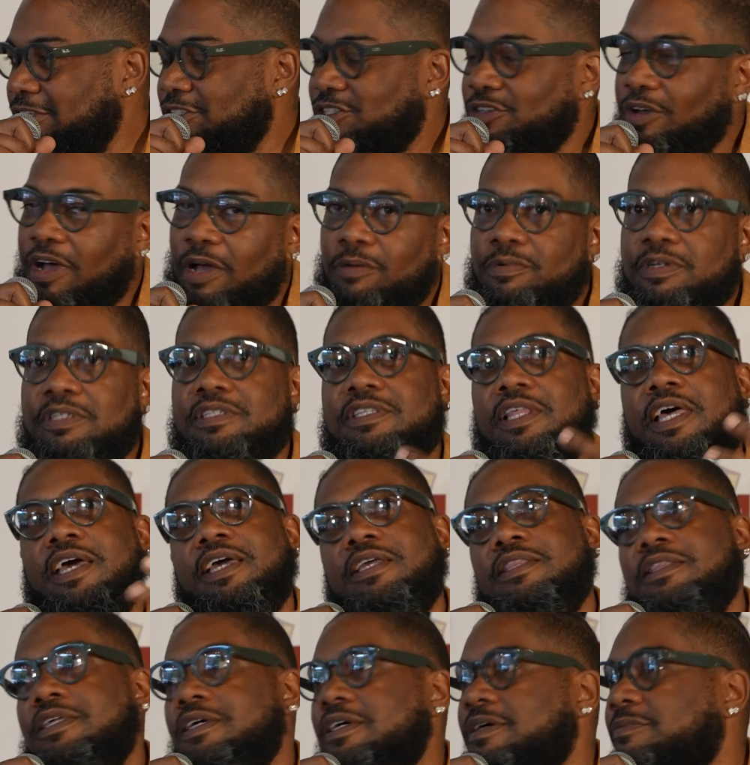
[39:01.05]
So I was
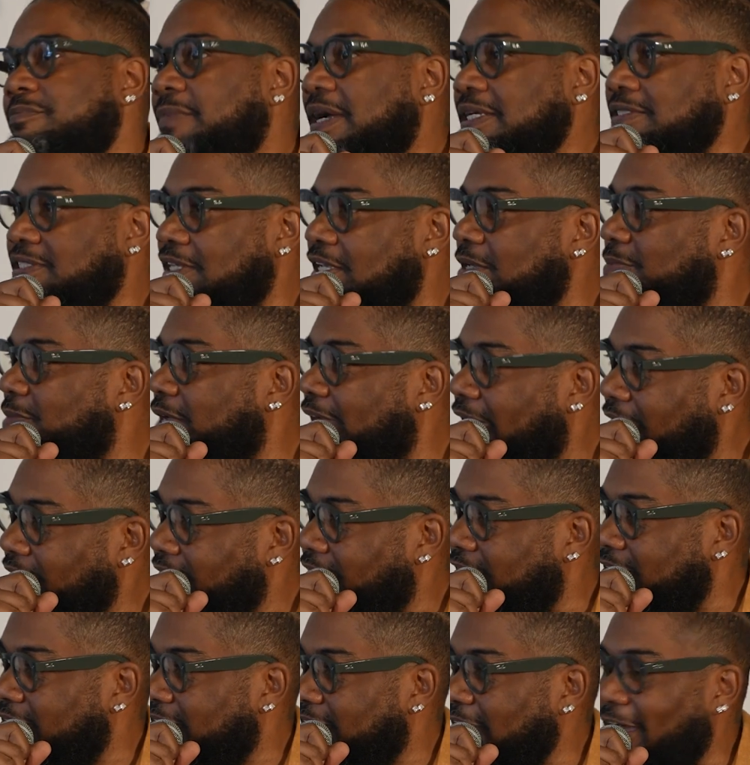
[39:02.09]
like, look, my team got
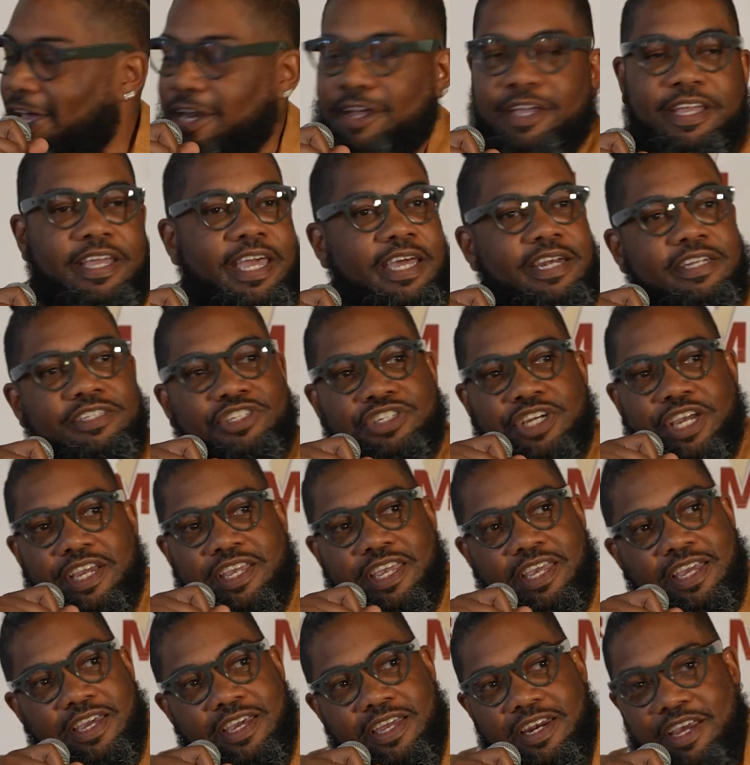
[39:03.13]
this. I don't got to check
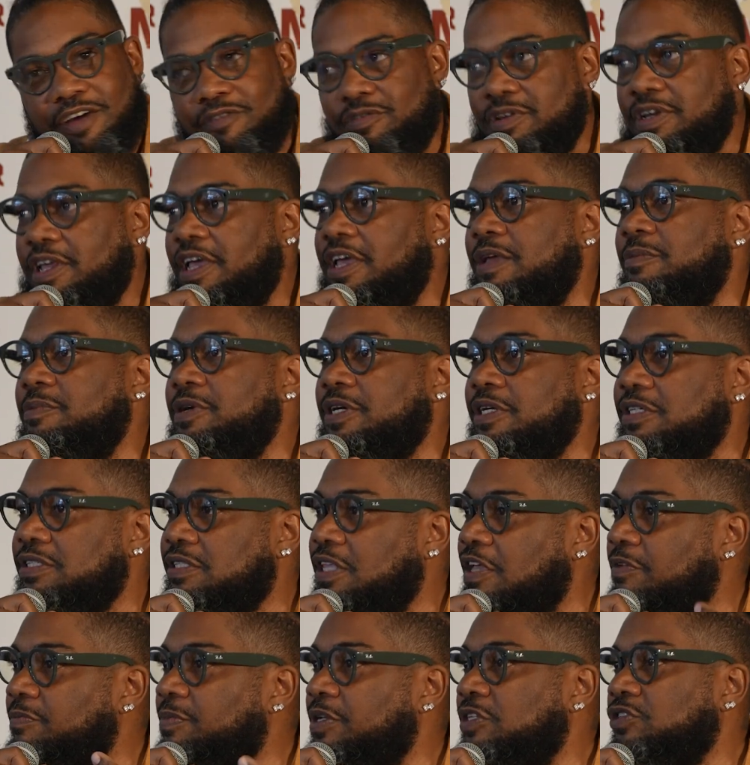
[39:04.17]
in every day because
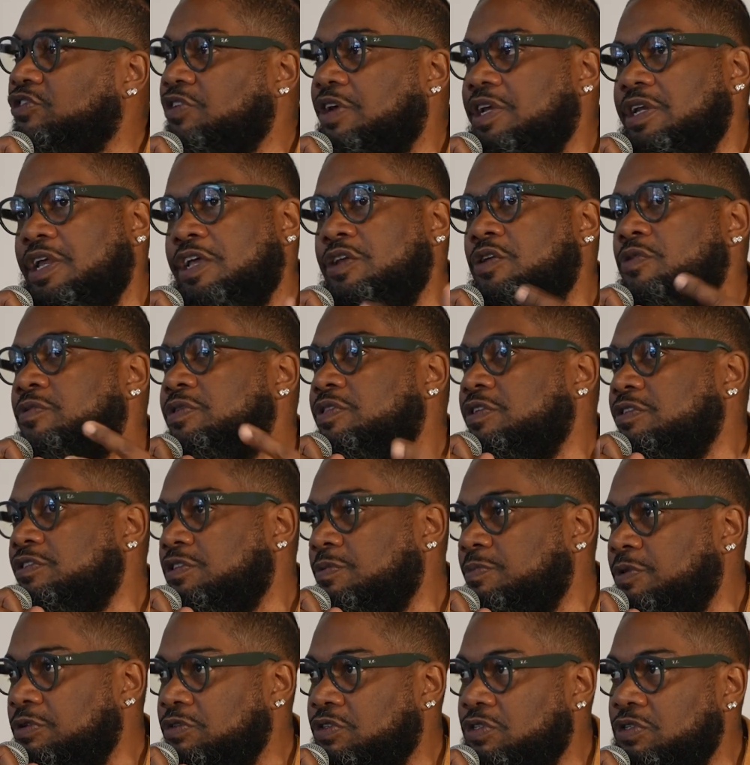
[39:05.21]
they've been trained. They know what they're
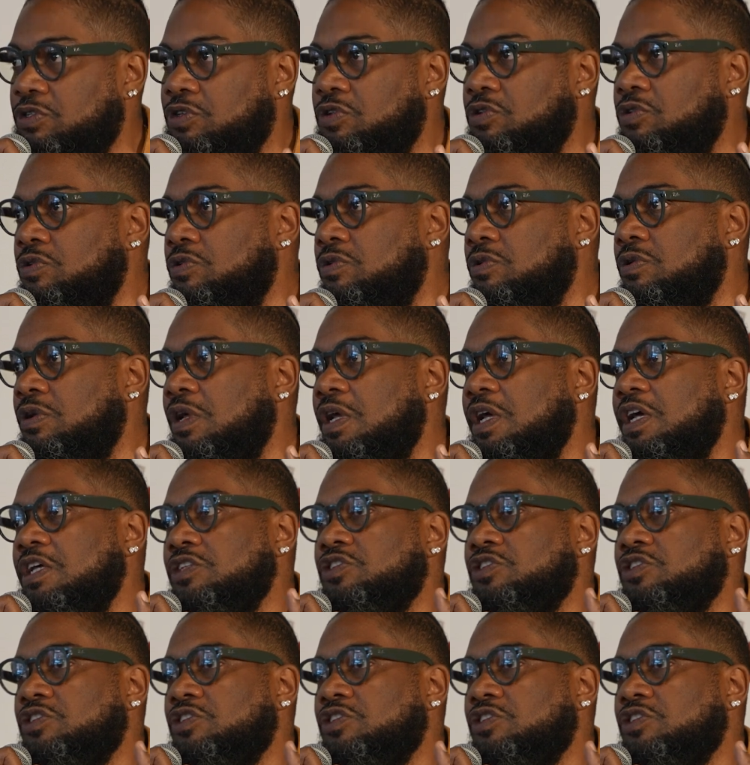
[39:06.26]
supposed to do.